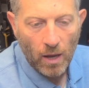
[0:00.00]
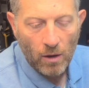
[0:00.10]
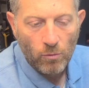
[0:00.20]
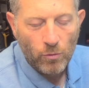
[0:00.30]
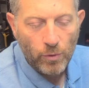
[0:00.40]

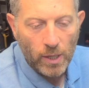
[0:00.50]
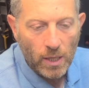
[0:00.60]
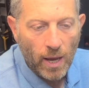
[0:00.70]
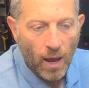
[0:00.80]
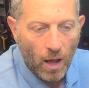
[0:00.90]
it would
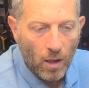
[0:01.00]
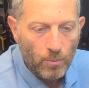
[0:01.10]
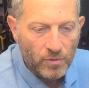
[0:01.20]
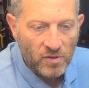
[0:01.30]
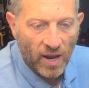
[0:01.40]
really
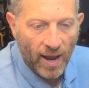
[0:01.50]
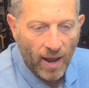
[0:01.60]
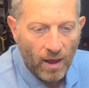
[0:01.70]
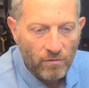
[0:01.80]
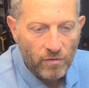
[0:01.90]
help to
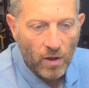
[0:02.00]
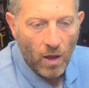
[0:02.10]
have